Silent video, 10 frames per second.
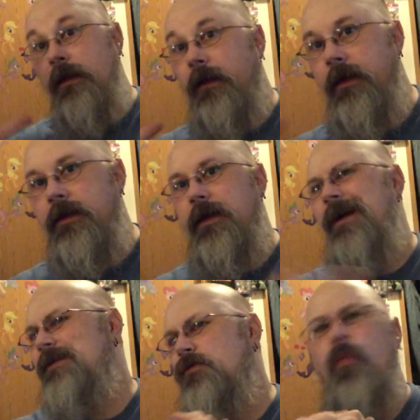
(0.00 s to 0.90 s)
Hey
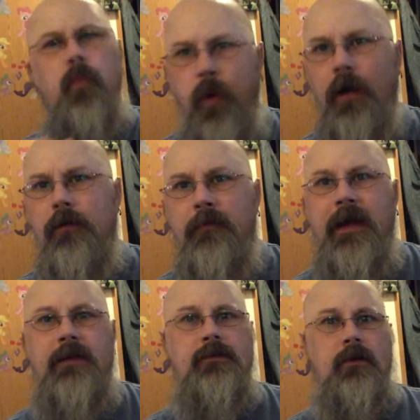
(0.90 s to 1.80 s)
guys, welcome
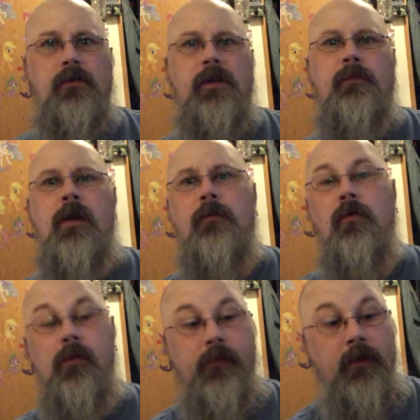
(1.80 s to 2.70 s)
back to Autocrat Primer,
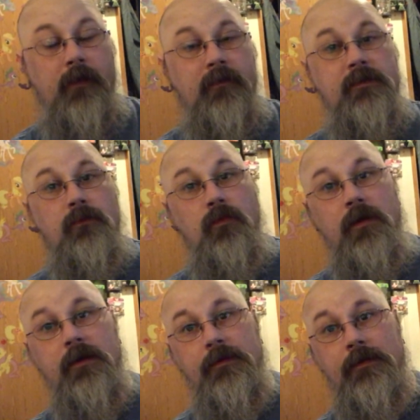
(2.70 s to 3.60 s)
where we love us some
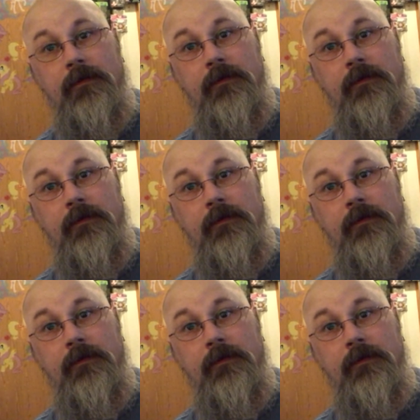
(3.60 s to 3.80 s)
what?